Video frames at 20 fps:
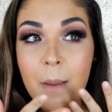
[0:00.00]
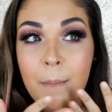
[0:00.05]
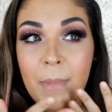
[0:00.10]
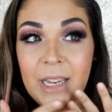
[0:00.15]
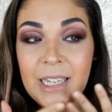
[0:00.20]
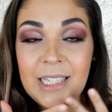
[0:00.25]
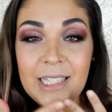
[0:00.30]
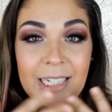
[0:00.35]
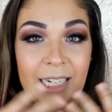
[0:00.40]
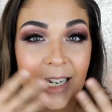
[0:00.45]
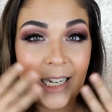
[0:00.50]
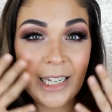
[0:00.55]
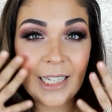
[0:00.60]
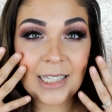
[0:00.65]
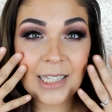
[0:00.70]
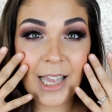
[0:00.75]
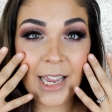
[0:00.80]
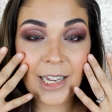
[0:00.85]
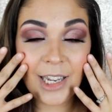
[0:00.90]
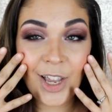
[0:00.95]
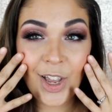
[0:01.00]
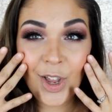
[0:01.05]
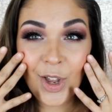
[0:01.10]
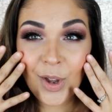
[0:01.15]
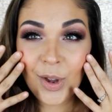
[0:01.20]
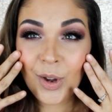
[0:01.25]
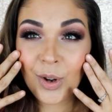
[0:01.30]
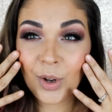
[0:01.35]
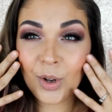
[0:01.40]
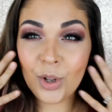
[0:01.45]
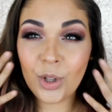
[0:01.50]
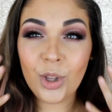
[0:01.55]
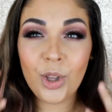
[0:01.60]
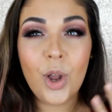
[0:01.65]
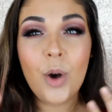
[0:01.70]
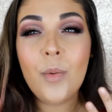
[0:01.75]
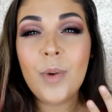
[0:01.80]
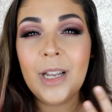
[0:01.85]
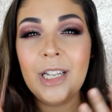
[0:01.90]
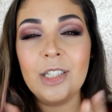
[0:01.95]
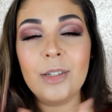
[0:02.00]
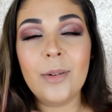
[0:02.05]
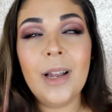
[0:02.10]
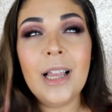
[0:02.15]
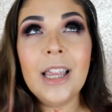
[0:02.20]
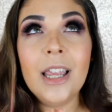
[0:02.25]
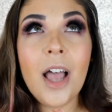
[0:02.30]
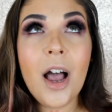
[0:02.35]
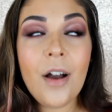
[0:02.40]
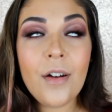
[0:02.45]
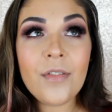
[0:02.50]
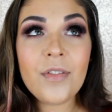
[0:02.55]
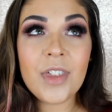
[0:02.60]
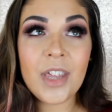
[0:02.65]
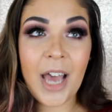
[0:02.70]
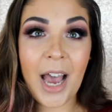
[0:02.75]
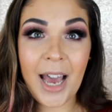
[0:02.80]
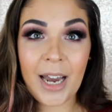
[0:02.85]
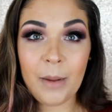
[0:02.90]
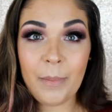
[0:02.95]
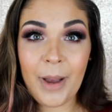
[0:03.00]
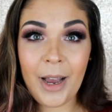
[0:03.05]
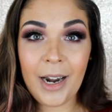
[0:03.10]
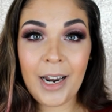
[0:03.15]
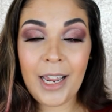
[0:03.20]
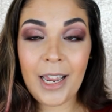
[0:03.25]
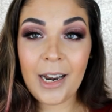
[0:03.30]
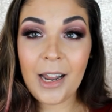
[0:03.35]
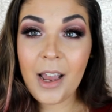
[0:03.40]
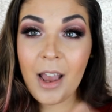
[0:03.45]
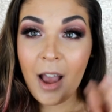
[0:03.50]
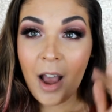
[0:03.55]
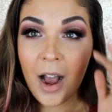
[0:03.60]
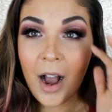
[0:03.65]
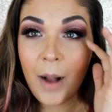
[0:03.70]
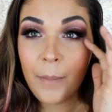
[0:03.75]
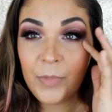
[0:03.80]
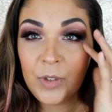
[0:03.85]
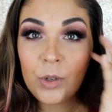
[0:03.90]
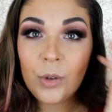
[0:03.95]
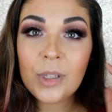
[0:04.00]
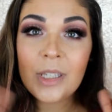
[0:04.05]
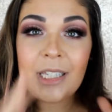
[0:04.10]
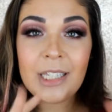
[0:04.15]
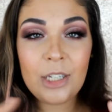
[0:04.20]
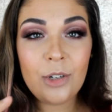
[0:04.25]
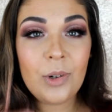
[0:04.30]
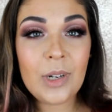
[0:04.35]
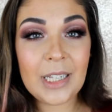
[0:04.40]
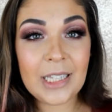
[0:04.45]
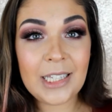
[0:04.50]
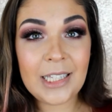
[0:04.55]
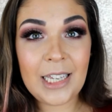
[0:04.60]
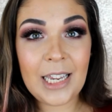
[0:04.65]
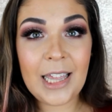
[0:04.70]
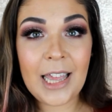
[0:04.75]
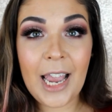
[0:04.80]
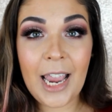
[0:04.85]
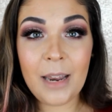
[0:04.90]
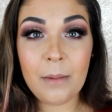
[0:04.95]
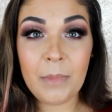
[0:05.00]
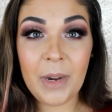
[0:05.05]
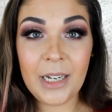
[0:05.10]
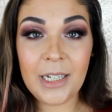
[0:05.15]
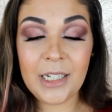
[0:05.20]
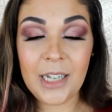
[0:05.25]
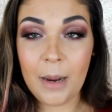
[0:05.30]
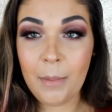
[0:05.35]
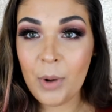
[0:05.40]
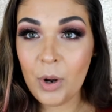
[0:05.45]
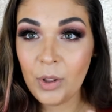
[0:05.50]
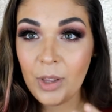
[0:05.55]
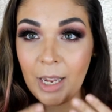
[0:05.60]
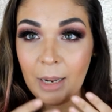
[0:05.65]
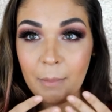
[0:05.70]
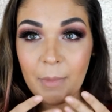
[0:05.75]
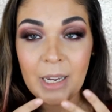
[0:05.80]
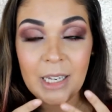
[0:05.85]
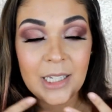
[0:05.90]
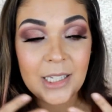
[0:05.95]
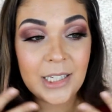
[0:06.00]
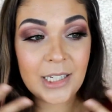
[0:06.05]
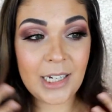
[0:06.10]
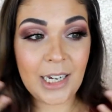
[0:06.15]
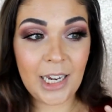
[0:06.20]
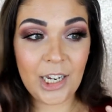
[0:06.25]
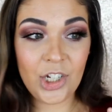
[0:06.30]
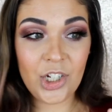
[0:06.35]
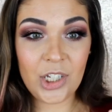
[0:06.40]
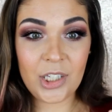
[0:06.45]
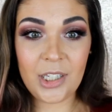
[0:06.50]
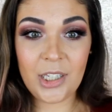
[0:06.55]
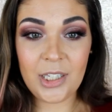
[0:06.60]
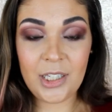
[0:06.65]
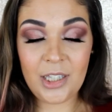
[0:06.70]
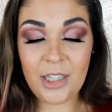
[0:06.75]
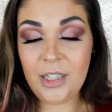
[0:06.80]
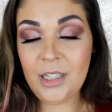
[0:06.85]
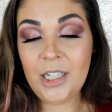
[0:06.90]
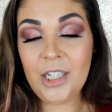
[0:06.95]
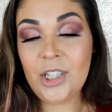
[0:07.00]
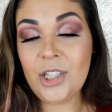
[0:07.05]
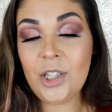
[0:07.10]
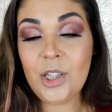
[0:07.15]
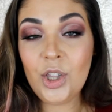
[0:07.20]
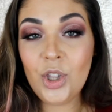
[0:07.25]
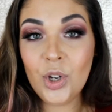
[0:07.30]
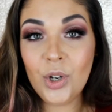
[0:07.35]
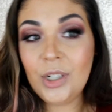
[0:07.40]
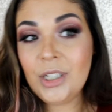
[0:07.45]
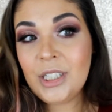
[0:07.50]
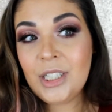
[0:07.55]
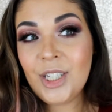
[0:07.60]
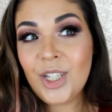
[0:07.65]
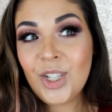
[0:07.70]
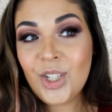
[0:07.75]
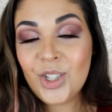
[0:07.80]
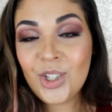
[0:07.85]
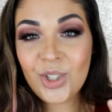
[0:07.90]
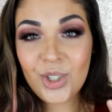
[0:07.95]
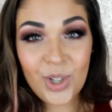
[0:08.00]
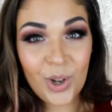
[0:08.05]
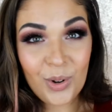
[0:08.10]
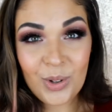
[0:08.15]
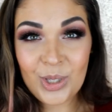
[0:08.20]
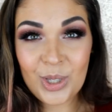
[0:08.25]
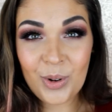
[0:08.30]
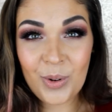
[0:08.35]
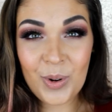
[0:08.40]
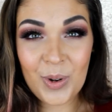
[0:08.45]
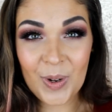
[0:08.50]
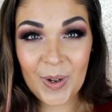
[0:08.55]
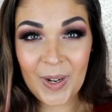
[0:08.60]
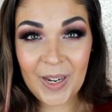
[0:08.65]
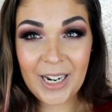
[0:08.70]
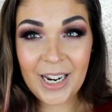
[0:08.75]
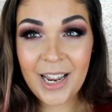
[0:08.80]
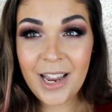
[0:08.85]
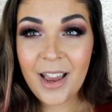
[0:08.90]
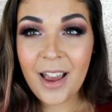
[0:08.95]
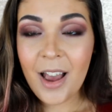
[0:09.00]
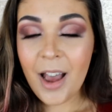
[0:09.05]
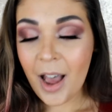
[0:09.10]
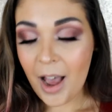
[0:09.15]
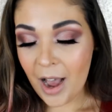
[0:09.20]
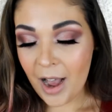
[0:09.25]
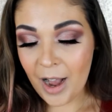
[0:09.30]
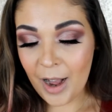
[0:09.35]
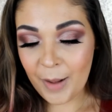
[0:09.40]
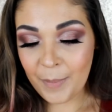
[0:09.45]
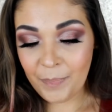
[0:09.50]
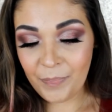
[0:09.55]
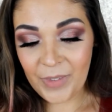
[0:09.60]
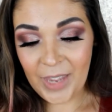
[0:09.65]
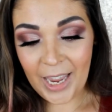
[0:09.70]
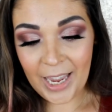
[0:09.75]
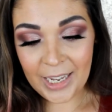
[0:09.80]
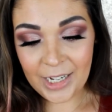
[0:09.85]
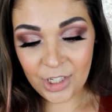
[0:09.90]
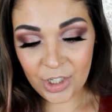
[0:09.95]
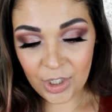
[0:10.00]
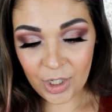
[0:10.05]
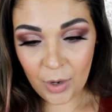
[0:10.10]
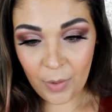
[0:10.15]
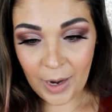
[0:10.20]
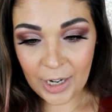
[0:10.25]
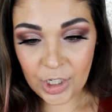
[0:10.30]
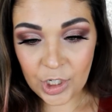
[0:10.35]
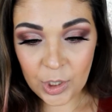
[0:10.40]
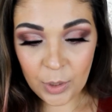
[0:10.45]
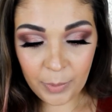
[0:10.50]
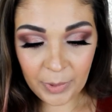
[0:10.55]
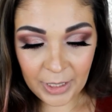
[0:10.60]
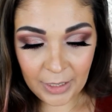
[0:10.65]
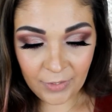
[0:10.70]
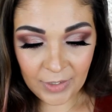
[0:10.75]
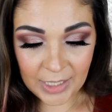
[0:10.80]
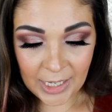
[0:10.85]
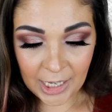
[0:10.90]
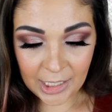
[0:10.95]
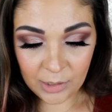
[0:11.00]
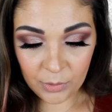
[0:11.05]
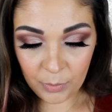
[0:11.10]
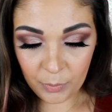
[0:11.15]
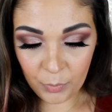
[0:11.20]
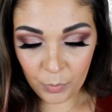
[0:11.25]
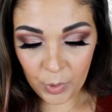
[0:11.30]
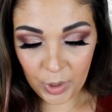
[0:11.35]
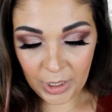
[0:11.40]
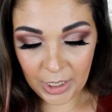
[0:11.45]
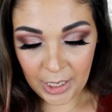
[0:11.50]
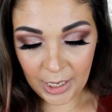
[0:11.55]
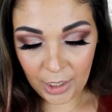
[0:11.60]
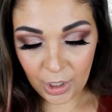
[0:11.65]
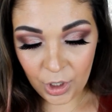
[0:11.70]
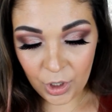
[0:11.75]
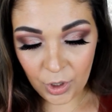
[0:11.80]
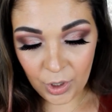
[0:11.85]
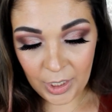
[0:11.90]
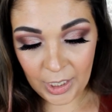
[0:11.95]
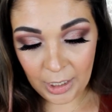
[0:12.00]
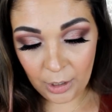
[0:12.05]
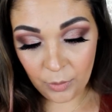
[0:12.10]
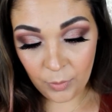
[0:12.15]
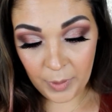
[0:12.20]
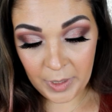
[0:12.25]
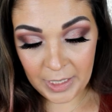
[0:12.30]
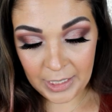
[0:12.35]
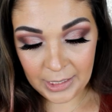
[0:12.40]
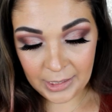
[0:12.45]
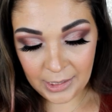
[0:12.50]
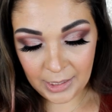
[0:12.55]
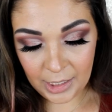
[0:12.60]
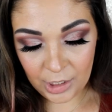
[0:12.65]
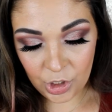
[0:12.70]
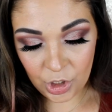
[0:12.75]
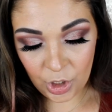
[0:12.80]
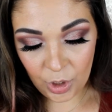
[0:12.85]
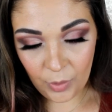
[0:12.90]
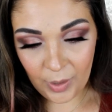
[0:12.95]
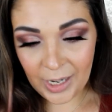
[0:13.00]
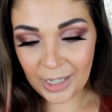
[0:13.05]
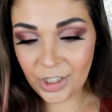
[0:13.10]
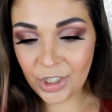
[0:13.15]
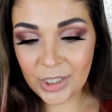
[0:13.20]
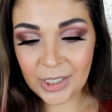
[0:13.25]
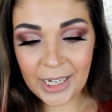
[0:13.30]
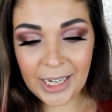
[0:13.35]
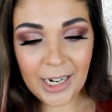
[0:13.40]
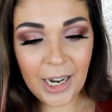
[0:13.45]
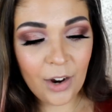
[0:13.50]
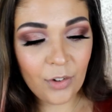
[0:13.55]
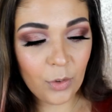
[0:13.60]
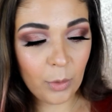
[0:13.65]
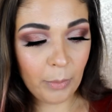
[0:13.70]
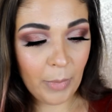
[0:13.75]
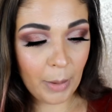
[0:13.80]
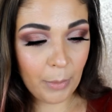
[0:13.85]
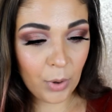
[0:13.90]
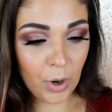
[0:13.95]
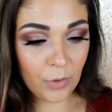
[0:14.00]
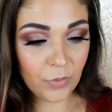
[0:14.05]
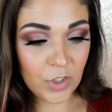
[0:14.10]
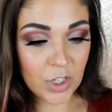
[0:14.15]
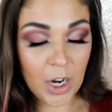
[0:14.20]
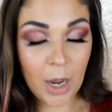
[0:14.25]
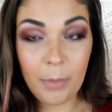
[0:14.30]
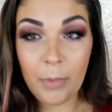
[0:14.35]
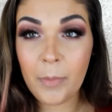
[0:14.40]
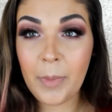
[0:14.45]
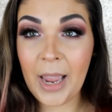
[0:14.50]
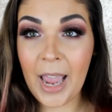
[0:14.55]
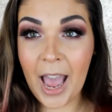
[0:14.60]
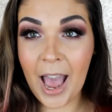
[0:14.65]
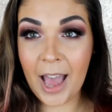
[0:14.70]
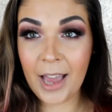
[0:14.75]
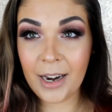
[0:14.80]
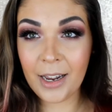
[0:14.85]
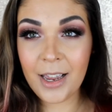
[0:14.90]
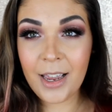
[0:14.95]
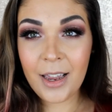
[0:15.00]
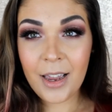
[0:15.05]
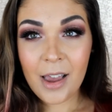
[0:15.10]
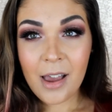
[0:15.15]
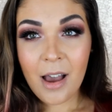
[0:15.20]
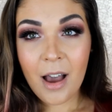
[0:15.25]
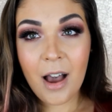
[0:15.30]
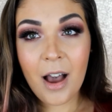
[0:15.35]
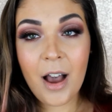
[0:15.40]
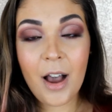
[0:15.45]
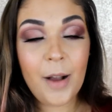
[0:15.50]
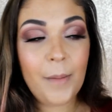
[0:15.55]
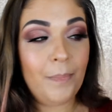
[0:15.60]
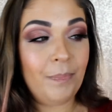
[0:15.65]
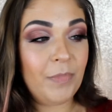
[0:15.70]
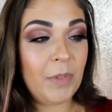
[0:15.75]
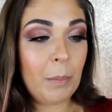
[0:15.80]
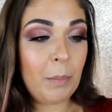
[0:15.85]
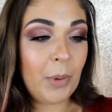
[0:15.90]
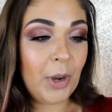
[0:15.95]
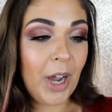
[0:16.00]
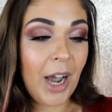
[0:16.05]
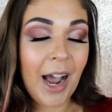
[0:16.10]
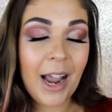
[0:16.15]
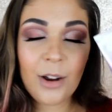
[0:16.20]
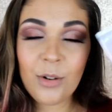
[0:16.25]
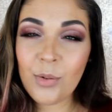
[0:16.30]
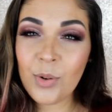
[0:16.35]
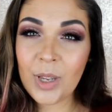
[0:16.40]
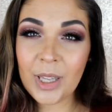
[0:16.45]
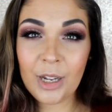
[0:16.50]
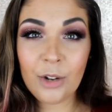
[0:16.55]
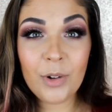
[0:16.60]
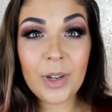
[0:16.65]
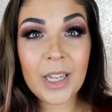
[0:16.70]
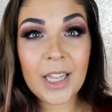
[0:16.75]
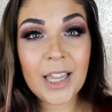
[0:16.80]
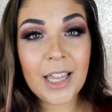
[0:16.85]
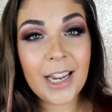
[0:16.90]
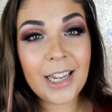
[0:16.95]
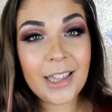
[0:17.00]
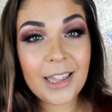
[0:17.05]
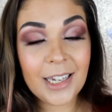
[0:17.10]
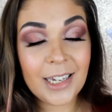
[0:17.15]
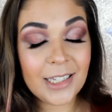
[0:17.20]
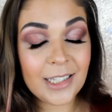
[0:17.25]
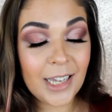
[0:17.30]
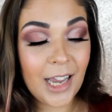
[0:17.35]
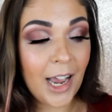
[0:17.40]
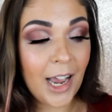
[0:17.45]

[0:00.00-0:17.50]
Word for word: my skin is like glowing. So I love that about it. Um, you'll you can see that in my demo. Like my skin just is this looks so so good. Um, and so I do believe this has some really good ingredients in it too. And I just cannot remember off the top of my head. Um, but I really really like this.